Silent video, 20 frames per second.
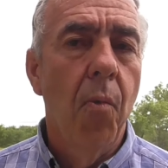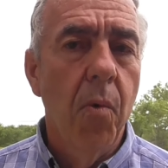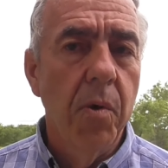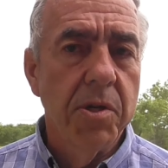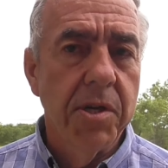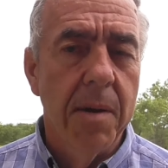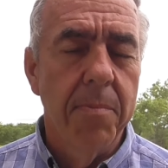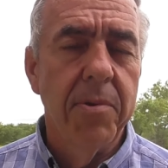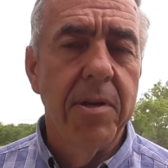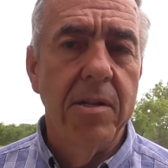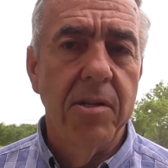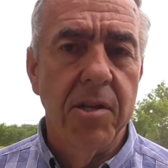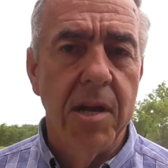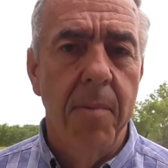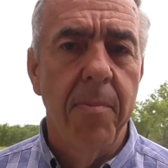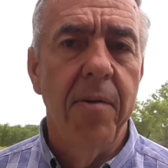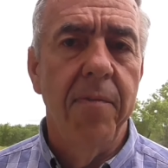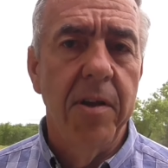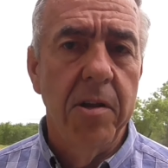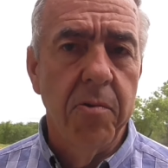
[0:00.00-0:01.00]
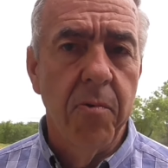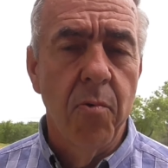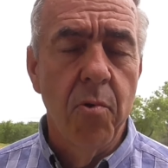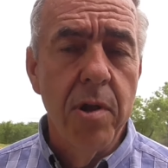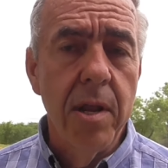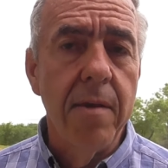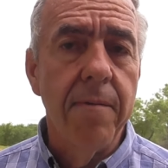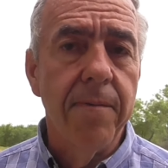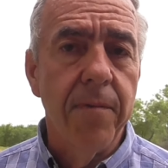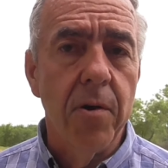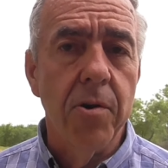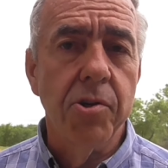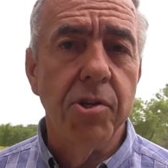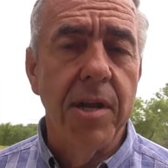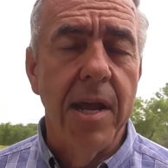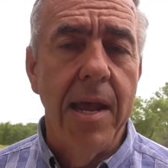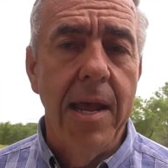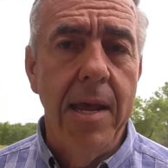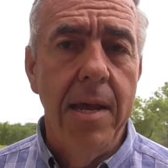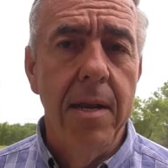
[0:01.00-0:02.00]
some, some of it really
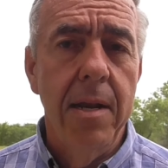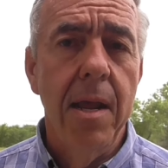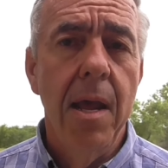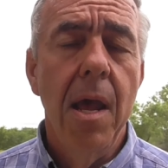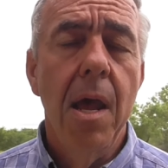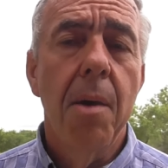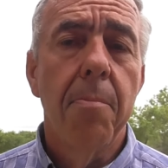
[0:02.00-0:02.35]
firsthand.